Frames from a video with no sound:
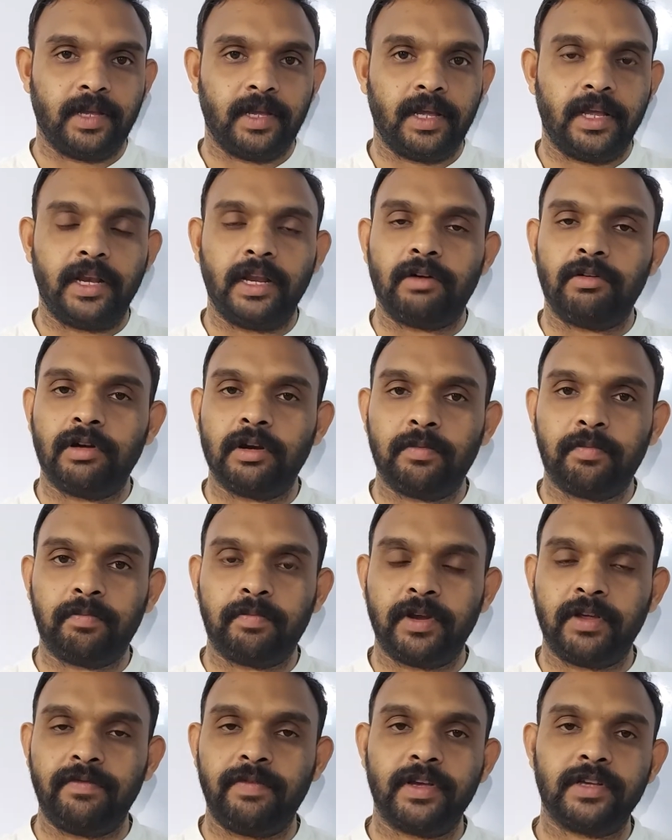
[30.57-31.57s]
In our
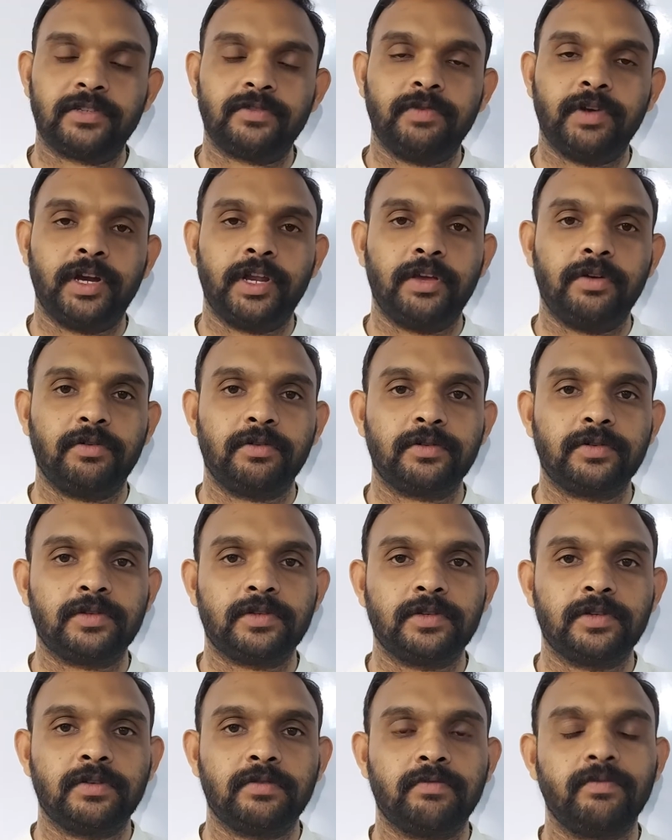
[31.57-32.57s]
previous
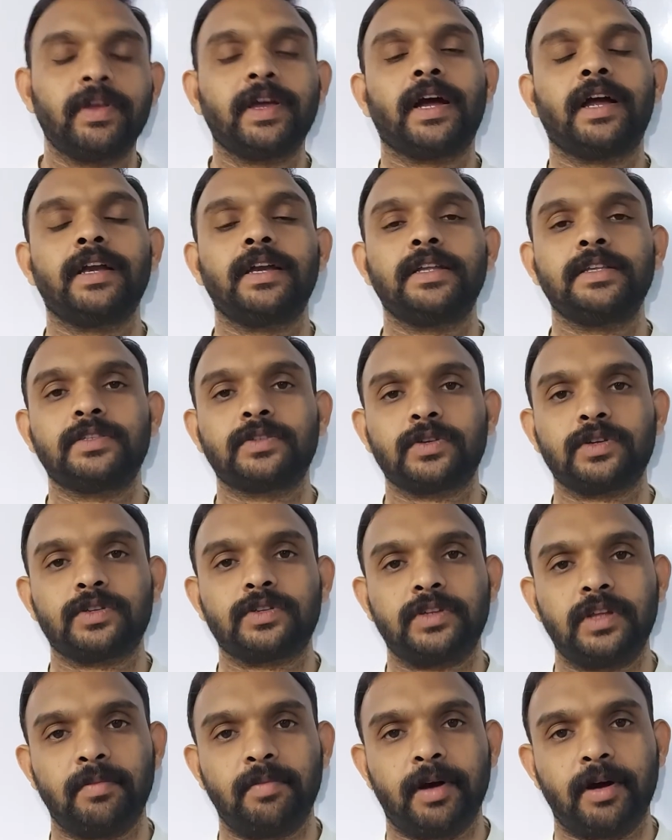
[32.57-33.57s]
videos, we had
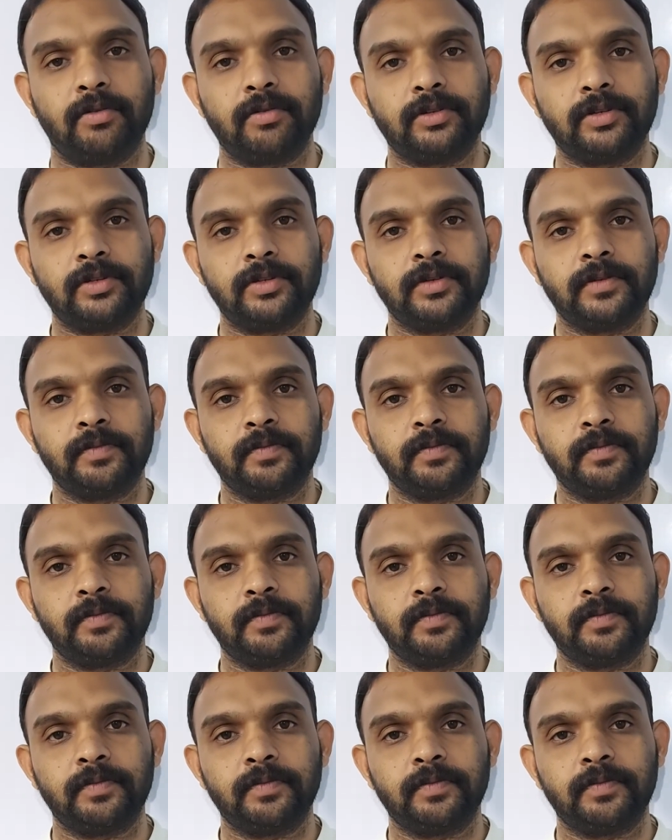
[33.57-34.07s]
discussed about